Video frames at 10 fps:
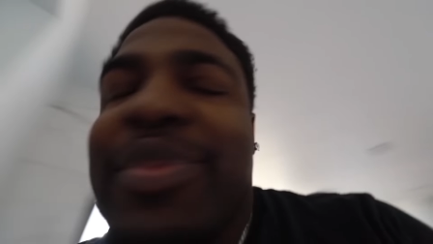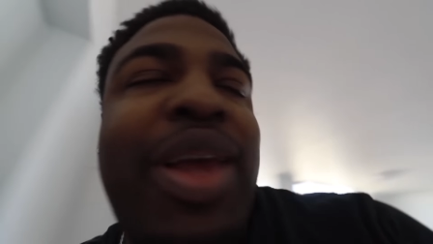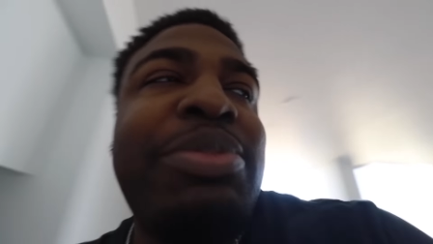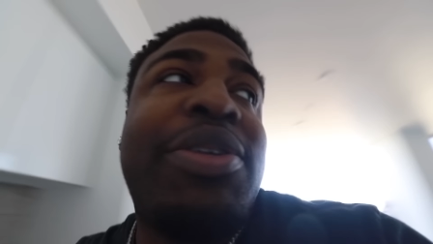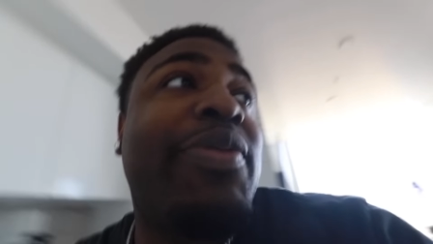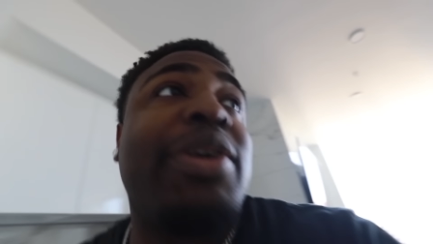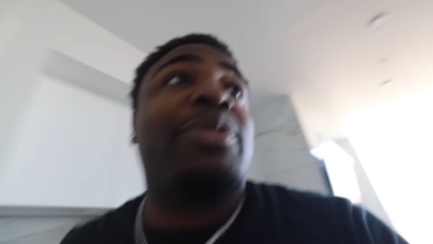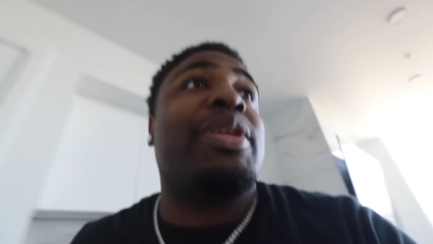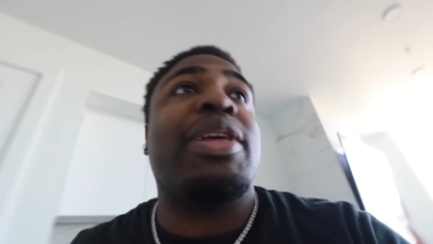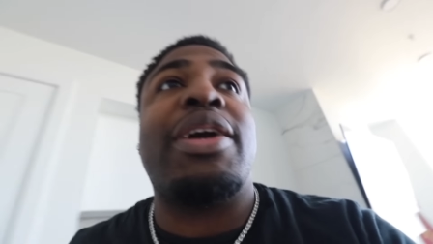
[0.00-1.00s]
I'm just gonna go
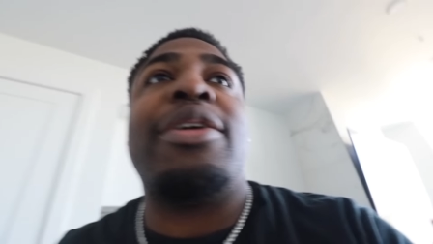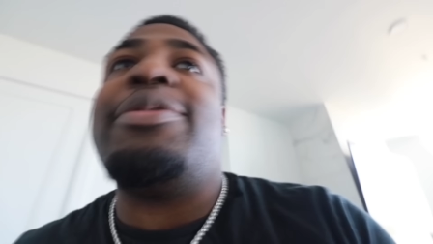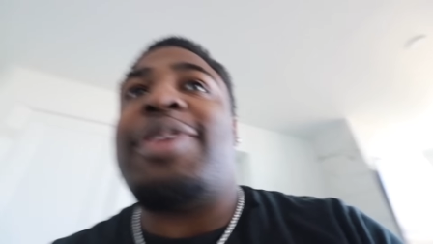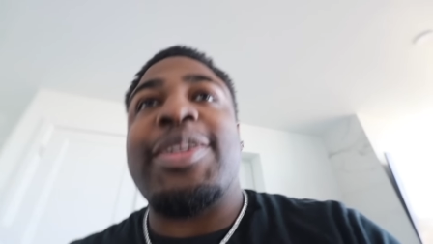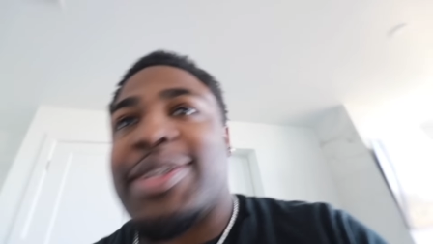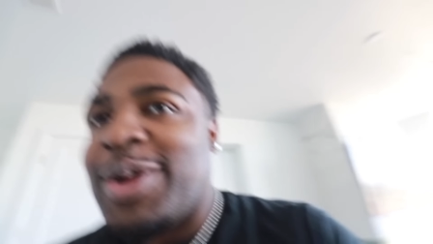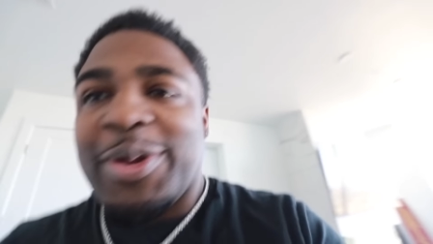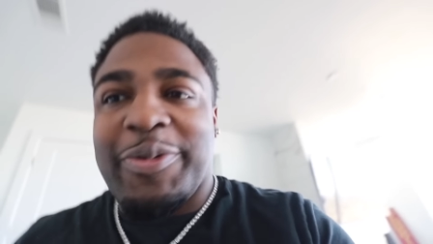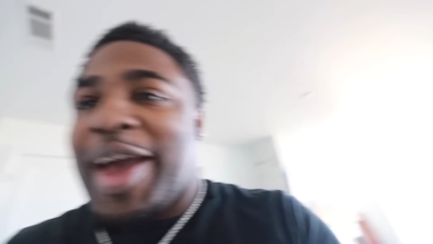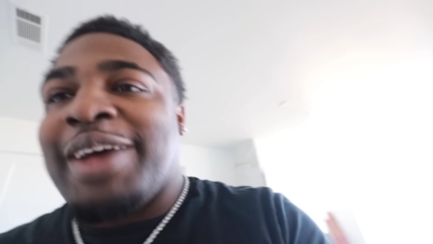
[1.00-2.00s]
get that clothes. I just don't
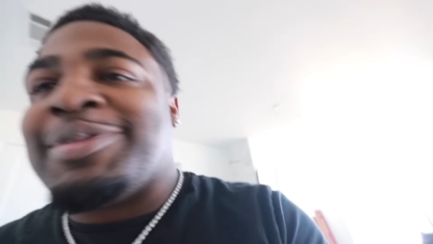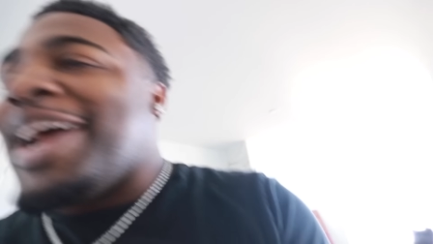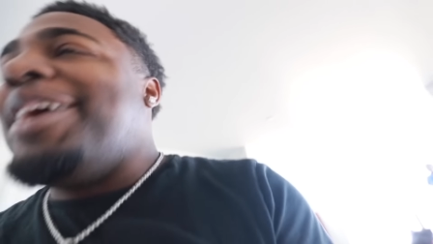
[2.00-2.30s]
even have time.